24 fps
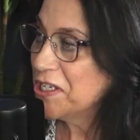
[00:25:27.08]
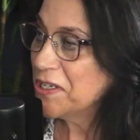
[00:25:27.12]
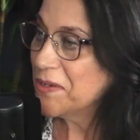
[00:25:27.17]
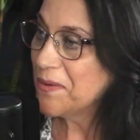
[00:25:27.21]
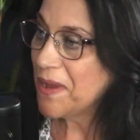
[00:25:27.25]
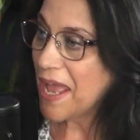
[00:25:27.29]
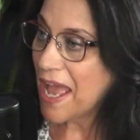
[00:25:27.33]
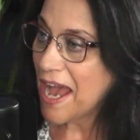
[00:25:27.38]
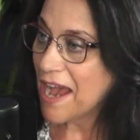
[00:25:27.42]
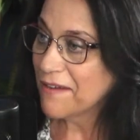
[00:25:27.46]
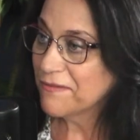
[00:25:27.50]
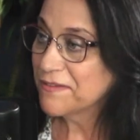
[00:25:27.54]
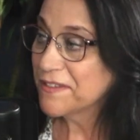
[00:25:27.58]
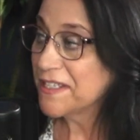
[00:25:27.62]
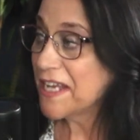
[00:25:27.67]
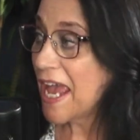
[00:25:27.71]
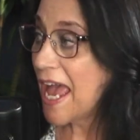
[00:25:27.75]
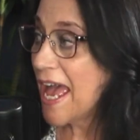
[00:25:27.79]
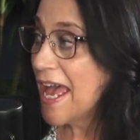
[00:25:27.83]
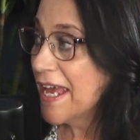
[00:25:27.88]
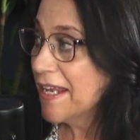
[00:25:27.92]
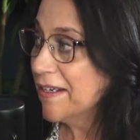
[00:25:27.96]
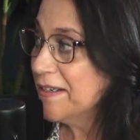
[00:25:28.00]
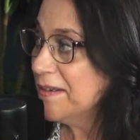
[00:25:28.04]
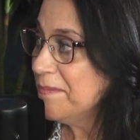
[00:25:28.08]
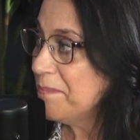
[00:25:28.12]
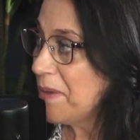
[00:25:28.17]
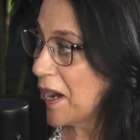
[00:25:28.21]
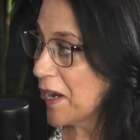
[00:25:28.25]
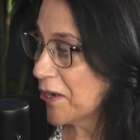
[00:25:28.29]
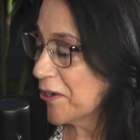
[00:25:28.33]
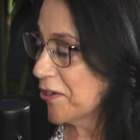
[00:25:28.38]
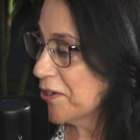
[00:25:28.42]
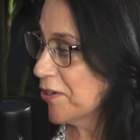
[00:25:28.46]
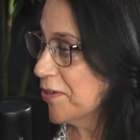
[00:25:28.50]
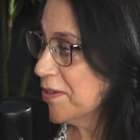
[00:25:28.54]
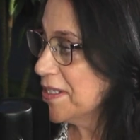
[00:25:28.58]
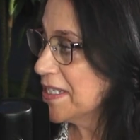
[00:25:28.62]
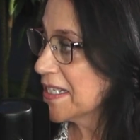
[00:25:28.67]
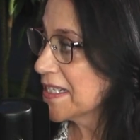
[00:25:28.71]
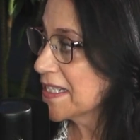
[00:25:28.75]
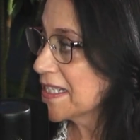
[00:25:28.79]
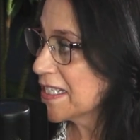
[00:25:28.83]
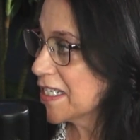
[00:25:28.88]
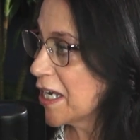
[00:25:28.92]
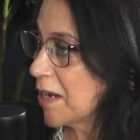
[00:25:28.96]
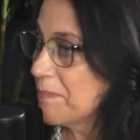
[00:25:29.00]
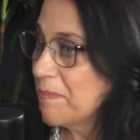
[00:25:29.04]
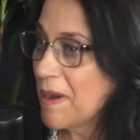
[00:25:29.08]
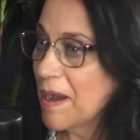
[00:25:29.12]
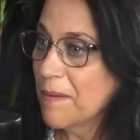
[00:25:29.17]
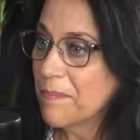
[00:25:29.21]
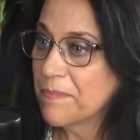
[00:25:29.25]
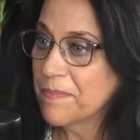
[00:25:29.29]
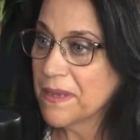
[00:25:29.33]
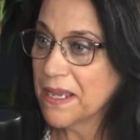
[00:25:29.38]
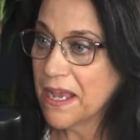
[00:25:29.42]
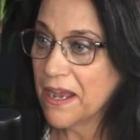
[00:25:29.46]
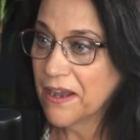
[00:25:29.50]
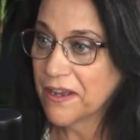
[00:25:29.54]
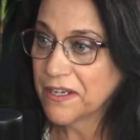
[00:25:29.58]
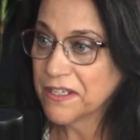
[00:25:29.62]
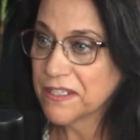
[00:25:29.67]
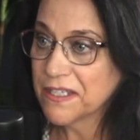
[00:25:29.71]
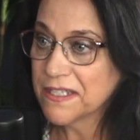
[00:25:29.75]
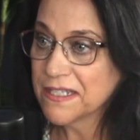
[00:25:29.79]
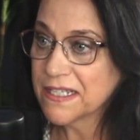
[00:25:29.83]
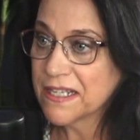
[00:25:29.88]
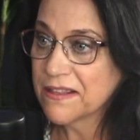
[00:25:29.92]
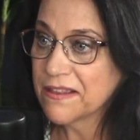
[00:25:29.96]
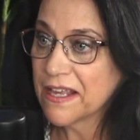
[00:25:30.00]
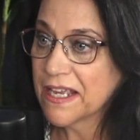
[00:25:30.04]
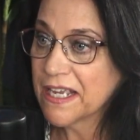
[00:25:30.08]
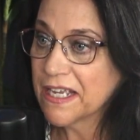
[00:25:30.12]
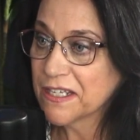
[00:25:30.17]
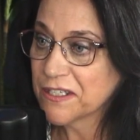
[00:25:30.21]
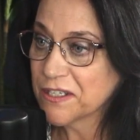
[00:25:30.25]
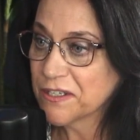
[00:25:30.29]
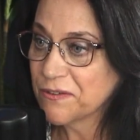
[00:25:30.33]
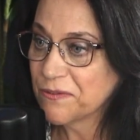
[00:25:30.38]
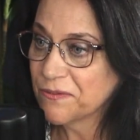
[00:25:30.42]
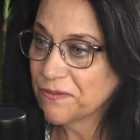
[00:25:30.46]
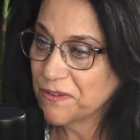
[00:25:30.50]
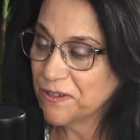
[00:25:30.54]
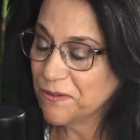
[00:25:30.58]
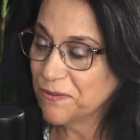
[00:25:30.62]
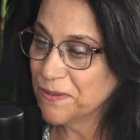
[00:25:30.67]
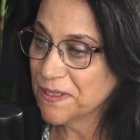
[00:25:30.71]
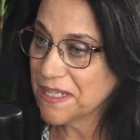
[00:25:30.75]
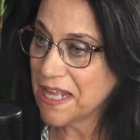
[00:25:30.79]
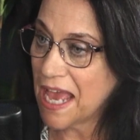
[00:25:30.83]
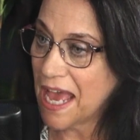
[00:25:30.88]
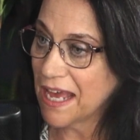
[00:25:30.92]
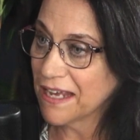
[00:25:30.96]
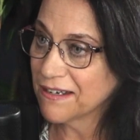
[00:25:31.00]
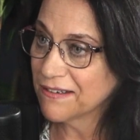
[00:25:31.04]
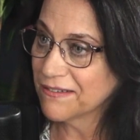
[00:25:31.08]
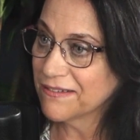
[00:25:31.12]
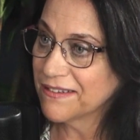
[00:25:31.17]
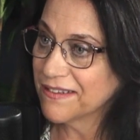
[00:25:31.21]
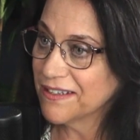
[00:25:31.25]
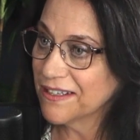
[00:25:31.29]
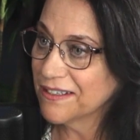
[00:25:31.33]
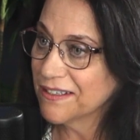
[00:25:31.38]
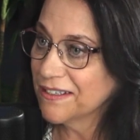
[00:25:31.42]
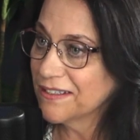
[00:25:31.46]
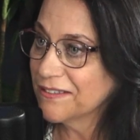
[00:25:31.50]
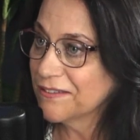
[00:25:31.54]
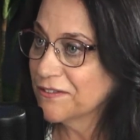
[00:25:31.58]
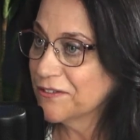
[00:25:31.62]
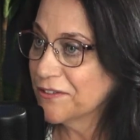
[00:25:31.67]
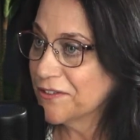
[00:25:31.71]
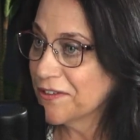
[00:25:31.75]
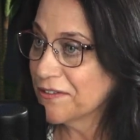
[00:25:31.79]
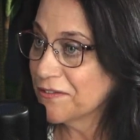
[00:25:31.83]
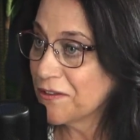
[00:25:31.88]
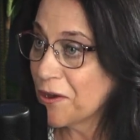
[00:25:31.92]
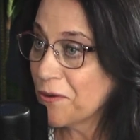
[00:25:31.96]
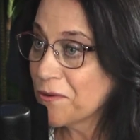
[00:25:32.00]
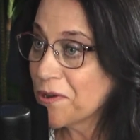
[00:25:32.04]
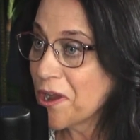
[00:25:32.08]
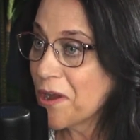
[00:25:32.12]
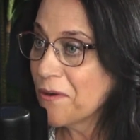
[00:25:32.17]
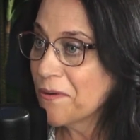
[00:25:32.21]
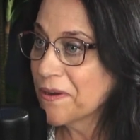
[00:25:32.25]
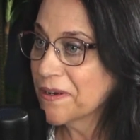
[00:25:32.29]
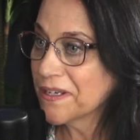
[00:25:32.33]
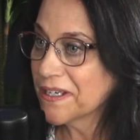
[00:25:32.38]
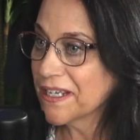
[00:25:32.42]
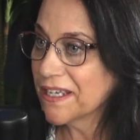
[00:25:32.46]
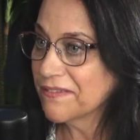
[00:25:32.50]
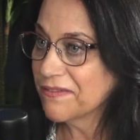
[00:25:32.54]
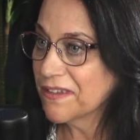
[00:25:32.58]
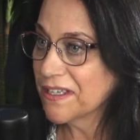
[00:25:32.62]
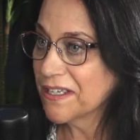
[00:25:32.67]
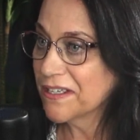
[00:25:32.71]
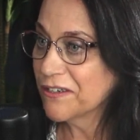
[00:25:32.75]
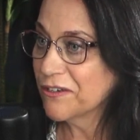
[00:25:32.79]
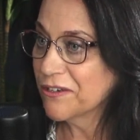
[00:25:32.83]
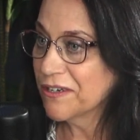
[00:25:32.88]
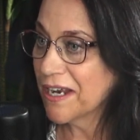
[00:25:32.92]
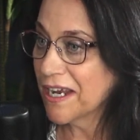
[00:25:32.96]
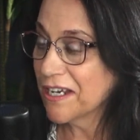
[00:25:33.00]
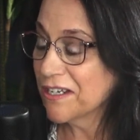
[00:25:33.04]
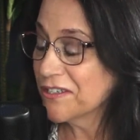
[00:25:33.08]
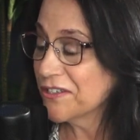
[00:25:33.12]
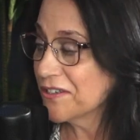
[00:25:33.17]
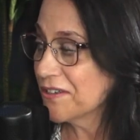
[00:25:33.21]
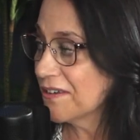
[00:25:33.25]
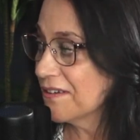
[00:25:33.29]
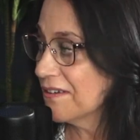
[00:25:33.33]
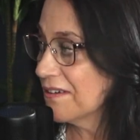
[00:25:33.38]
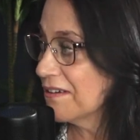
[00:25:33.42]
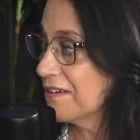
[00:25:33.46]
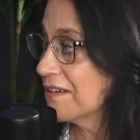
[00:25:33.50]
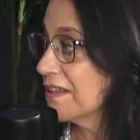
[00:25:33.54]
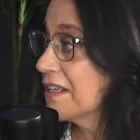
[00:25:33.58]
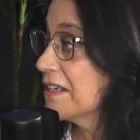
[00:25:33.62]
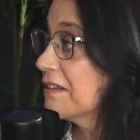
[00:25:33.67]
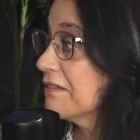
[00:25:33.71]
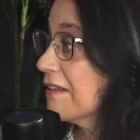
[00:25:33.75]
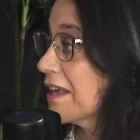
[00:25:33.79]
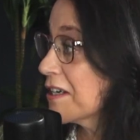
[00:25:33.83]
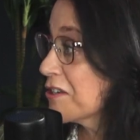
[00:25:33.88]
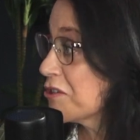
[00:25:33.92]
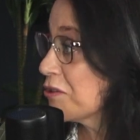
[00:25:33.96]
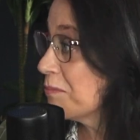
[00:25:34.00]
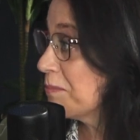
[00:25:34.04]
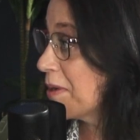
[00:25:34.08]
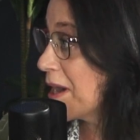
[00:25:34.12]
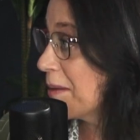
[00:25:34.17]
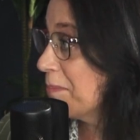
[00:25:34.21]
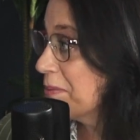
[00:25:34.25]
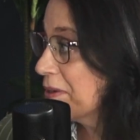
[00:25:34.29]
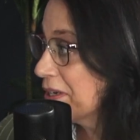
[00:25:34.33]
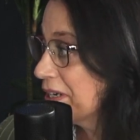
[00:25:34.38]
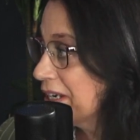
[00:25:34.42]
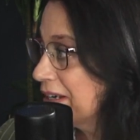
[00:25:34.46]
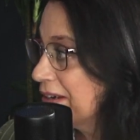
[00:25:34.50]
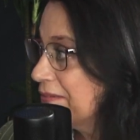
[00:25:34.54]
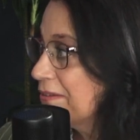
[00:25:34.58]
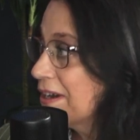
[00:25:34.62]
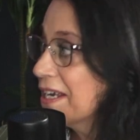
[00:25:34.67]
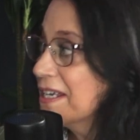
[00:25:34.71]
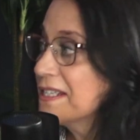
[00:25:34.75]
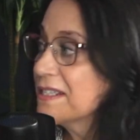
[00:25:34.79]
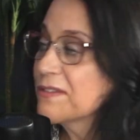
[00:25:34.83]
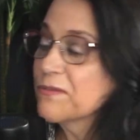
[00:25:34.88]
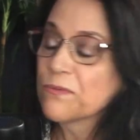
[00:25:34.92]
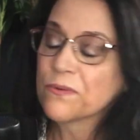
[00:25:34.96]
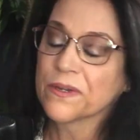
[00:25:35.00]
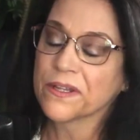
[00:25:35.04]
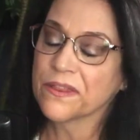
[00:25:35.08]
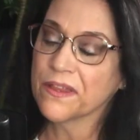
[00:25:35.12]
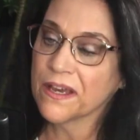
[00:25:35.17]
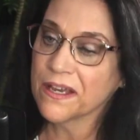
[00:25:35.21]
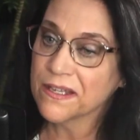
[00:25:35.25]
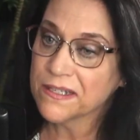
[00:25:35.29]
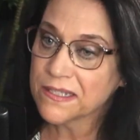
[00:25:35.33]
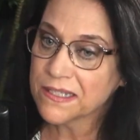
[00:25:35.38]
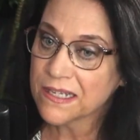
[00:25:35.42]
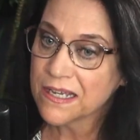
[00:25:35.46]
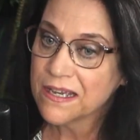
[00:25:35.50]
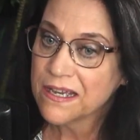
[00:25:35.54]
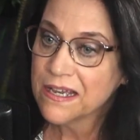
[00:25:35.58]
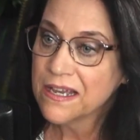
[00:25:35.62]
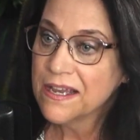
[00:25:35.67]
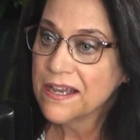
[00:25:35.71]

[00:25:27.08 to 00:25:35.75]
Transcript: to have 10 partners that step up behind us, and they get to use the logo and get the intellectual property rights with us